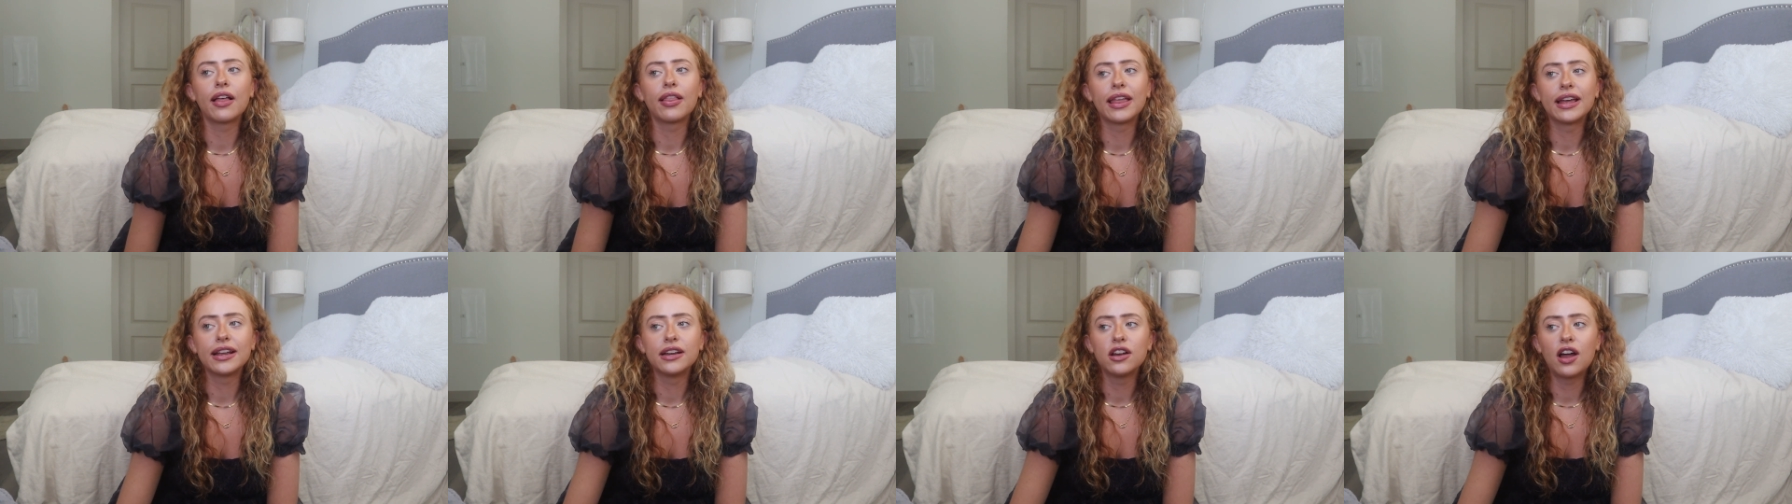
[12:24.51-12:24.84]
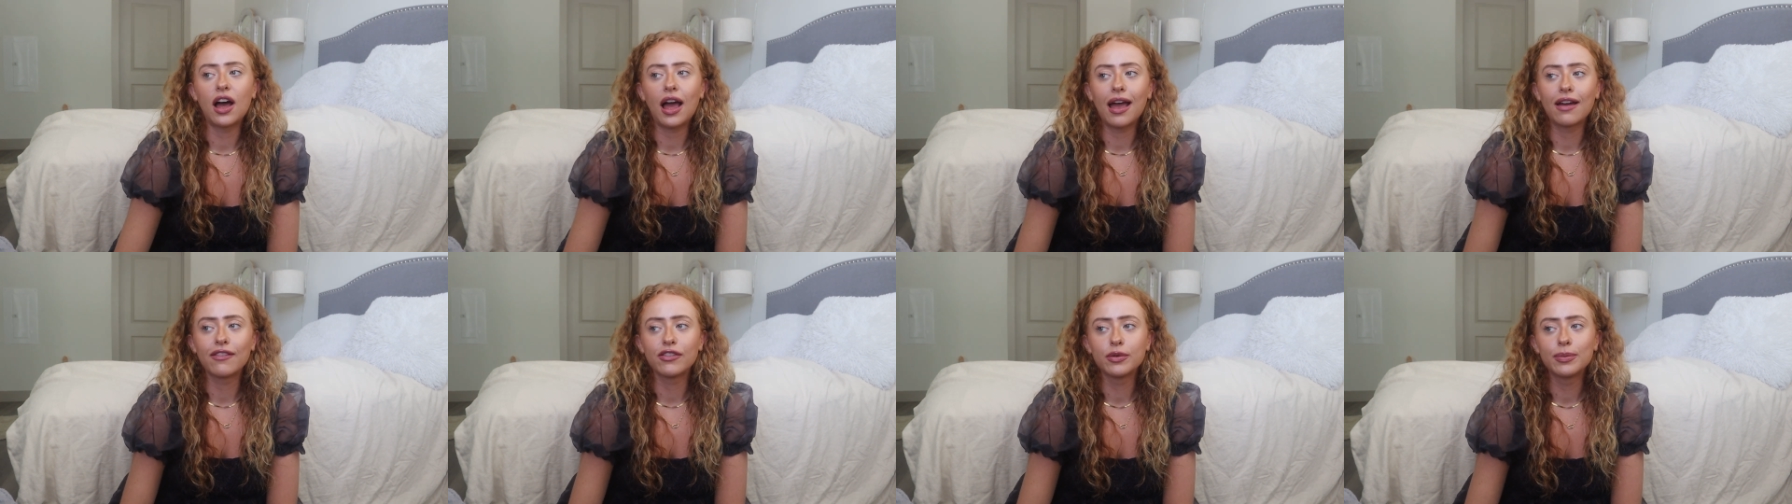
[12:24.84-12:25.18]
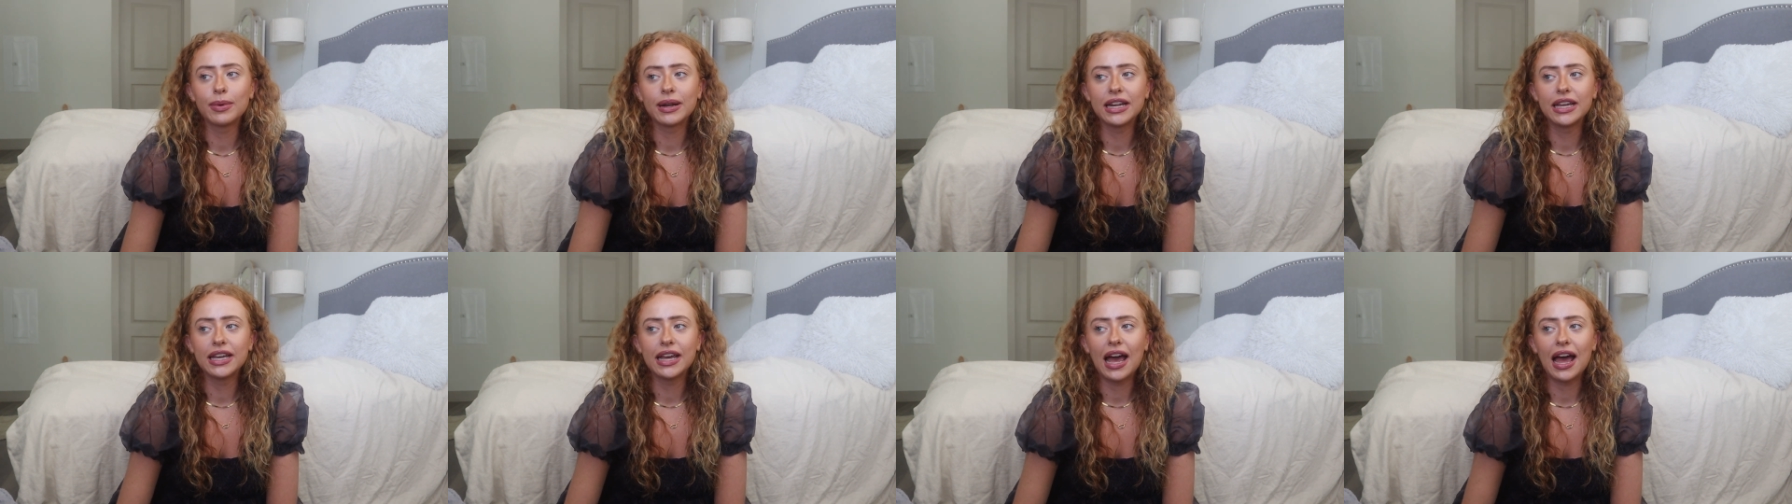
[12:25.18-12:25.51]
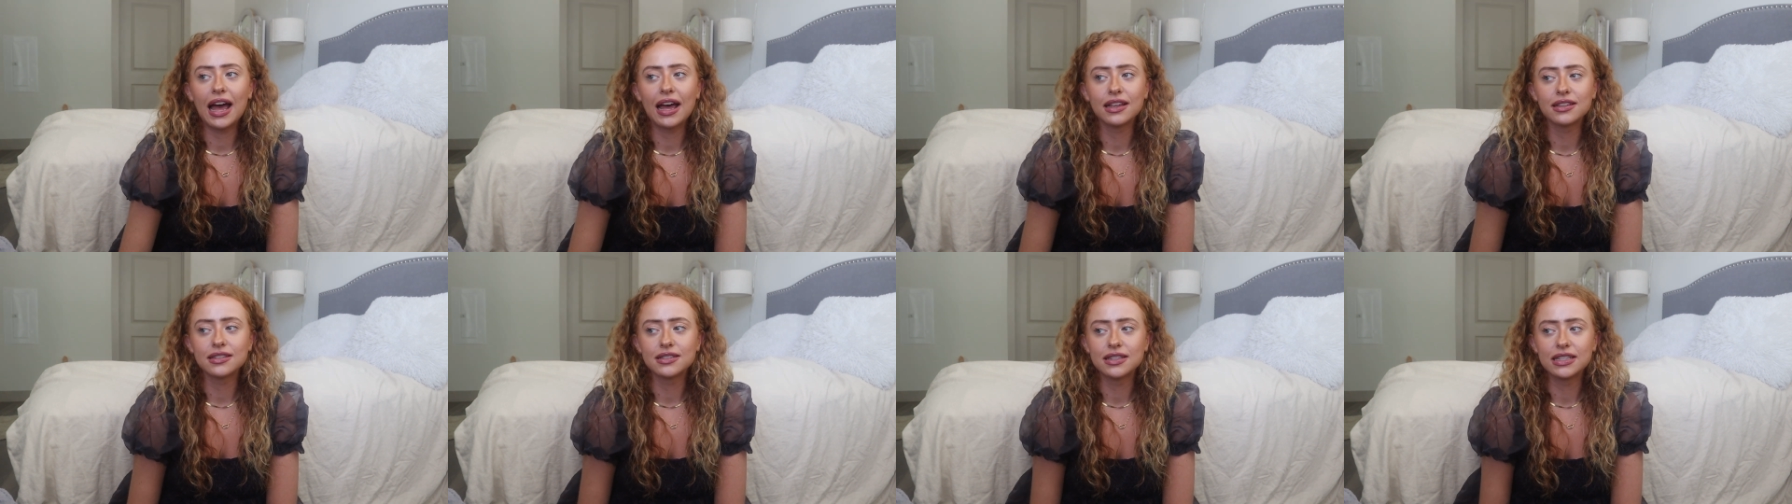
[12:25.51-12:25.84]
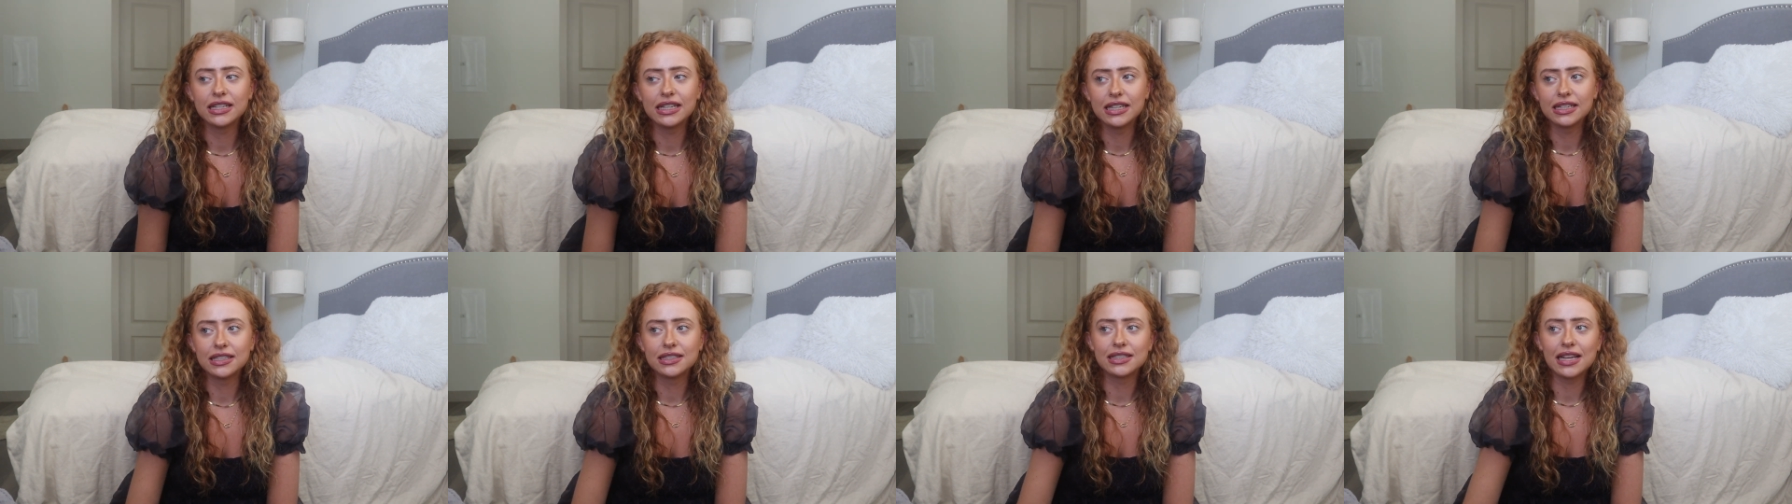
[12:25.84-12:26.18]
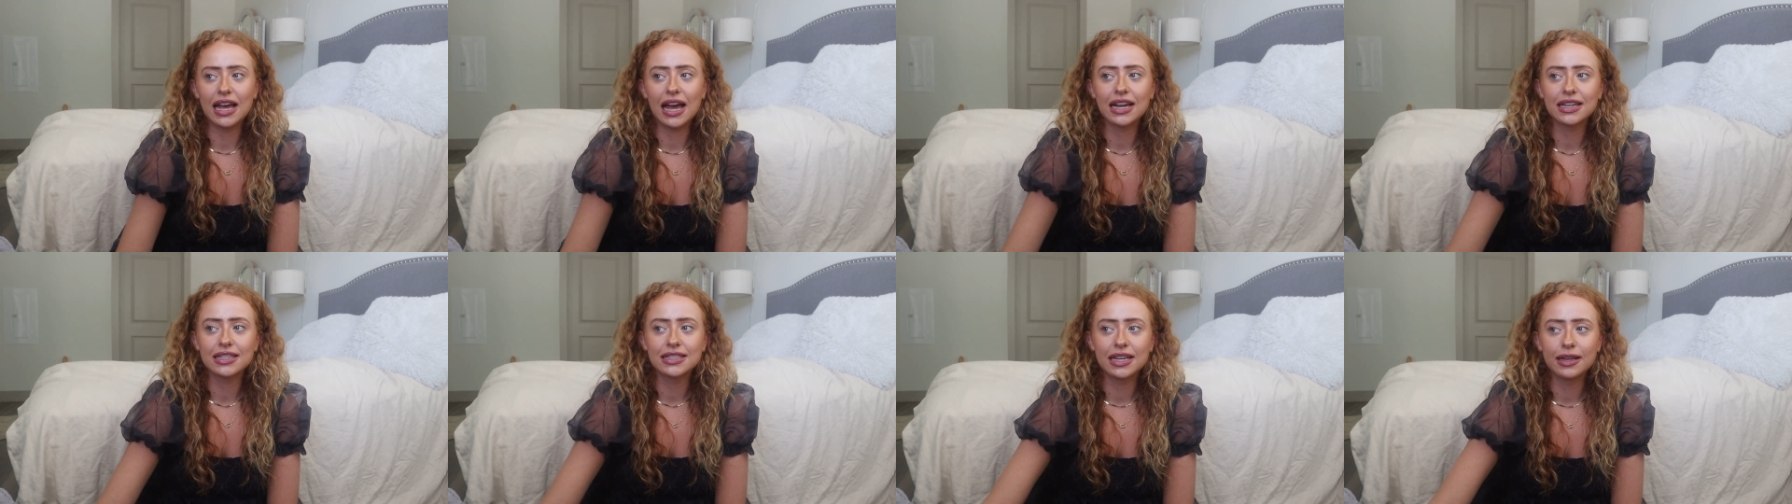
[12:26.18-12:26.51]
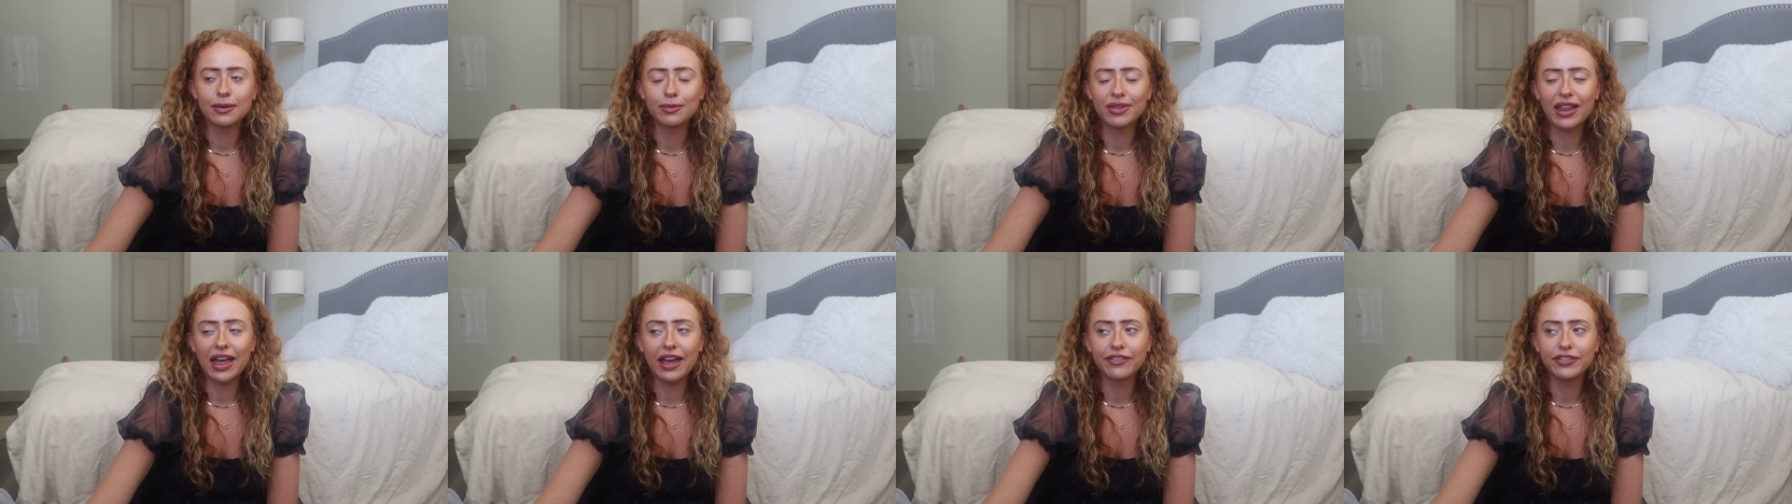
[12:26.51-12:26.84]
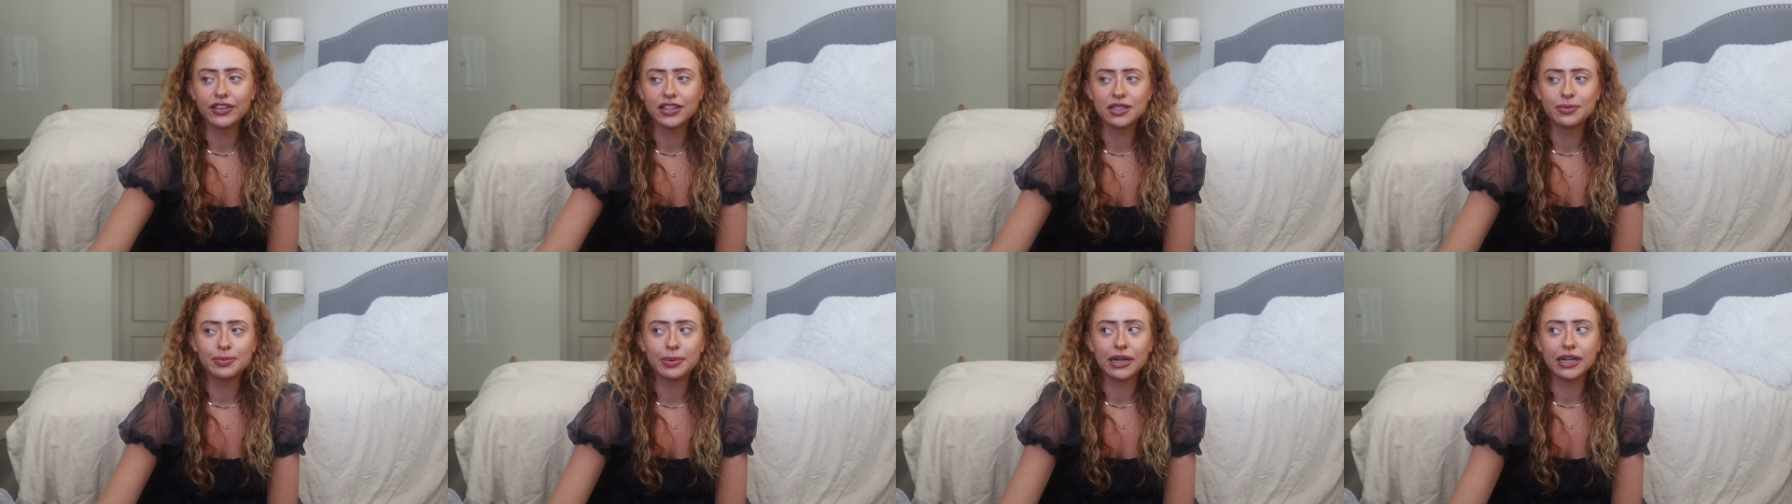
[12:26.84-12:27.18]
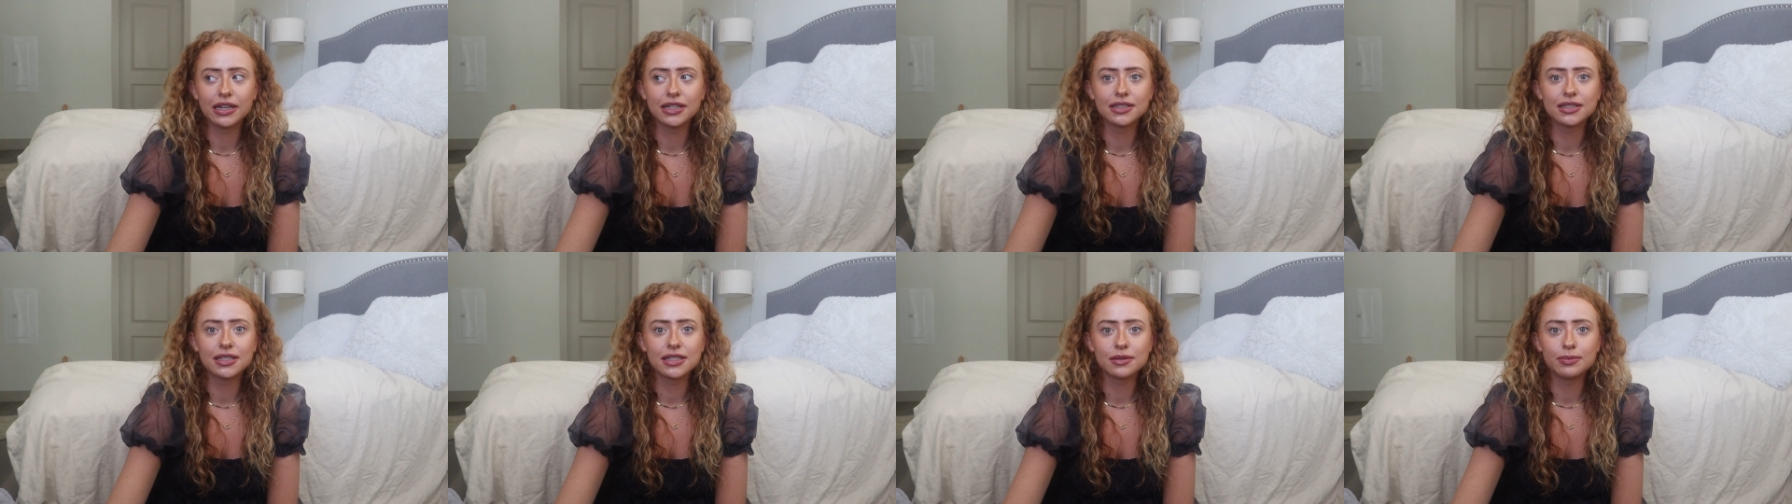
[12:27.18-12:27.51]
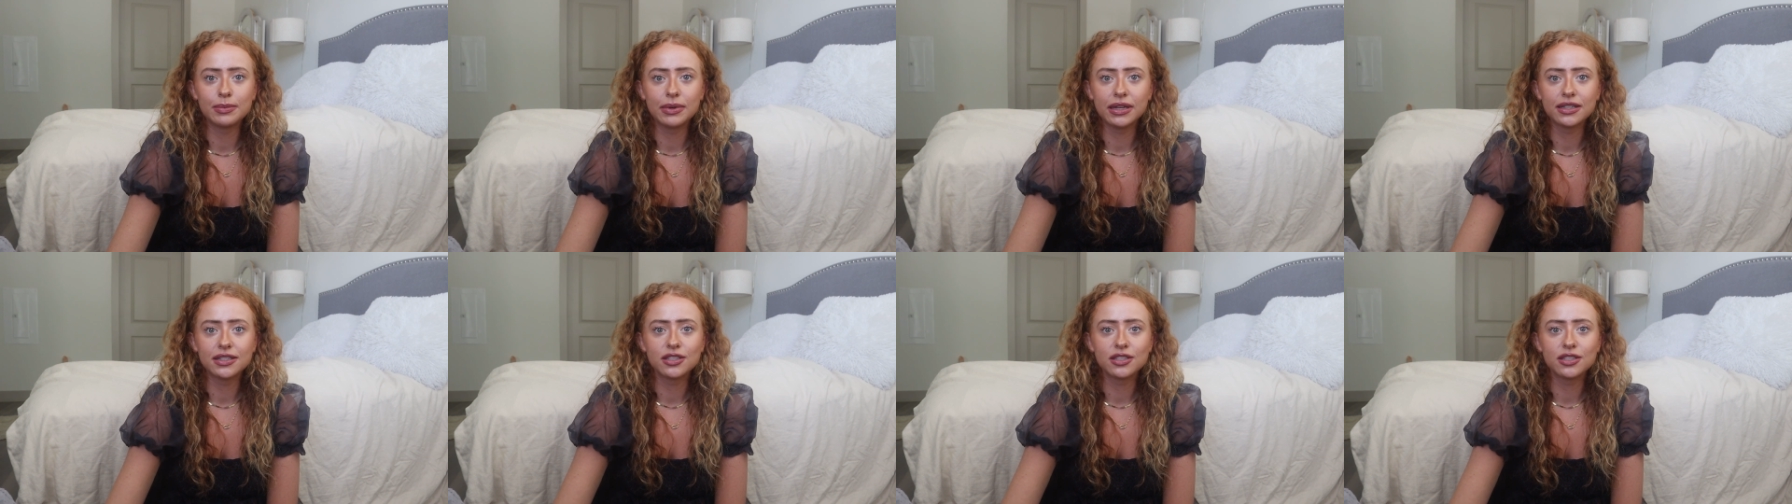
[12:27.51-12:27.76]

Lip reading: like not everybody has the exact same life experience as me.